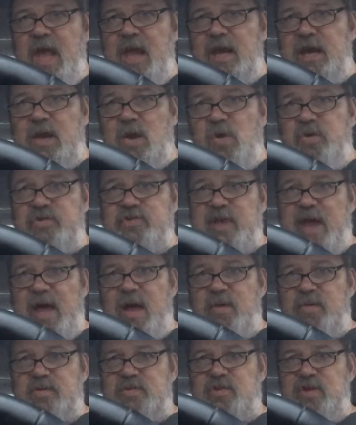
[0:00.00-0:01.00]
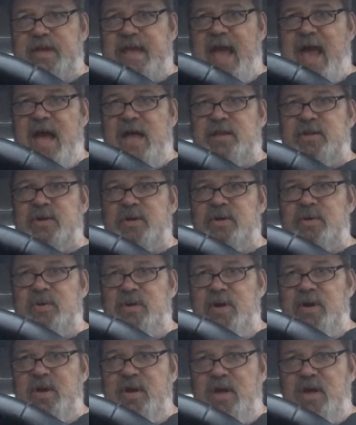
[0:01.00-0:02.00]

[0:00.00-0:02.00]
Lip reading: when he goes out to gather